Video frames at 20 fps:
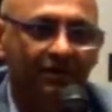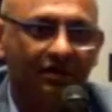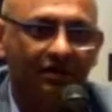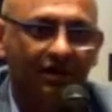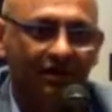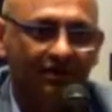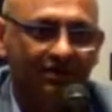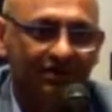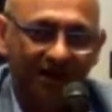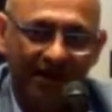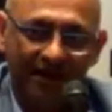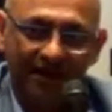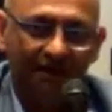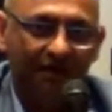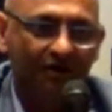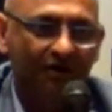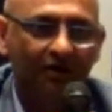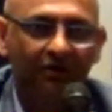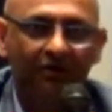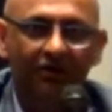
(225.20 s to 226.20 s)
uh,
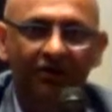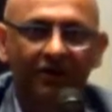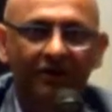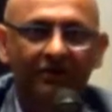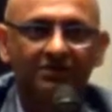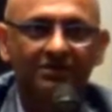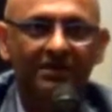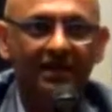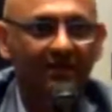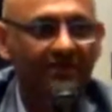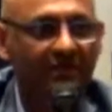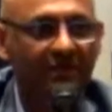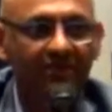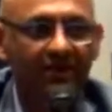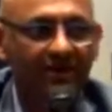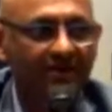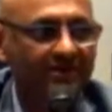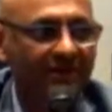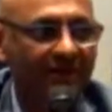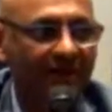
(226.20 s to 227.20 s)
TiECon here, I was in
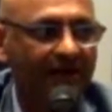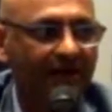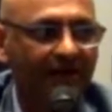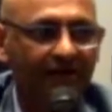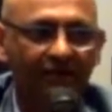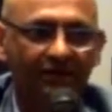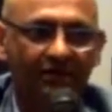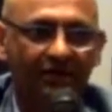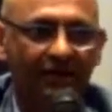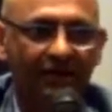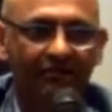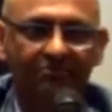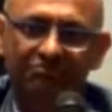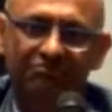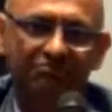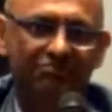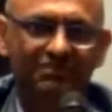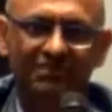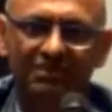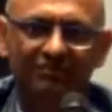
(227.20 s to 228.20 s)
Ahmedabad TiECon. they had
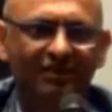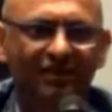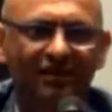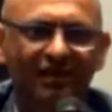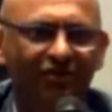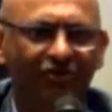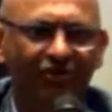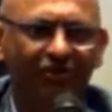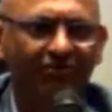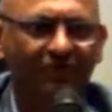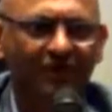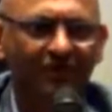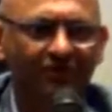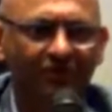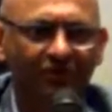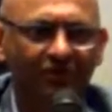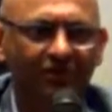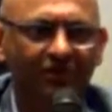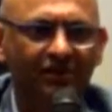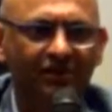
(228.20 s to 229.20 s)
700, 800
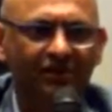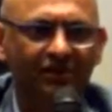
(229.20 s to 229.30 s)
people.